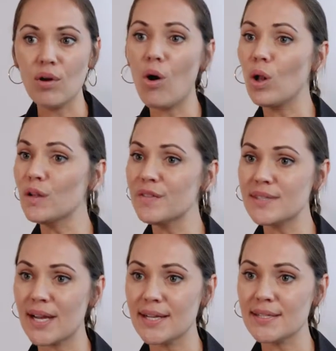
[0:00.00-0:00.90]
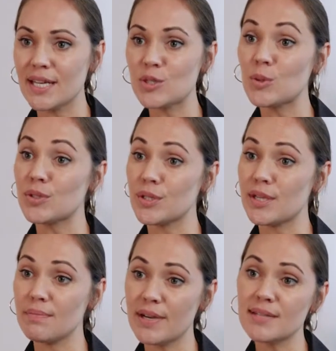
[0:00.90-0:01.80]
All of the sign schedules are
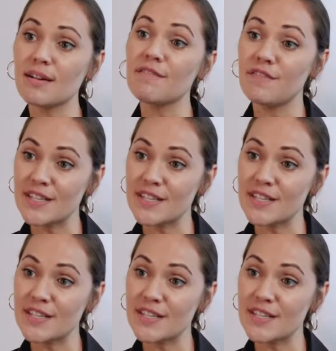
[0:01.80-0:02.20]
done based on